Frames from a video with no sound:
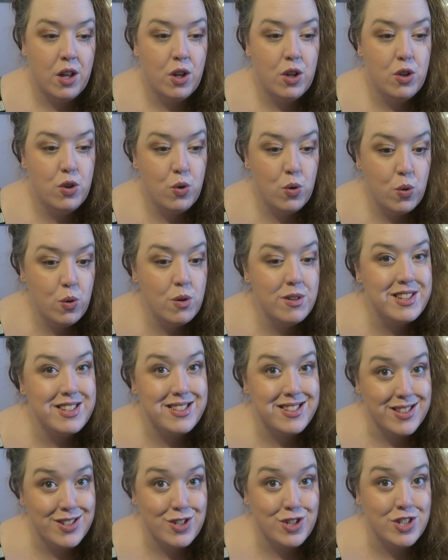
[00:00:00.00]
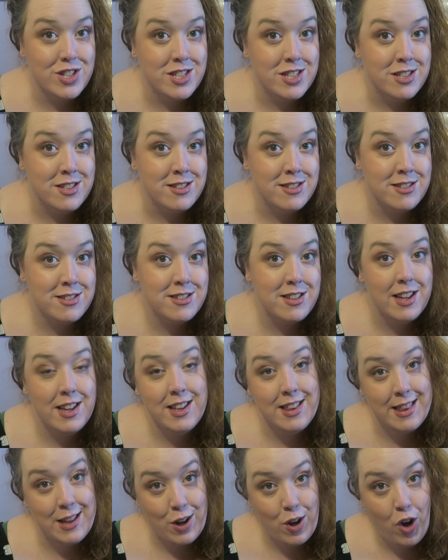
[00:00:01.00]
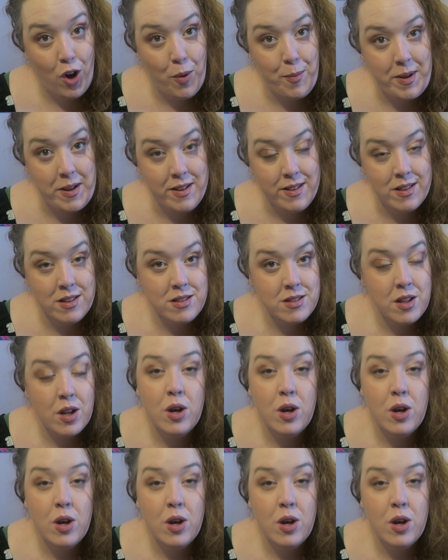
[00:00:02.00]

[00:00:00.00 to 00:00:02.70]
your decisions in the comments.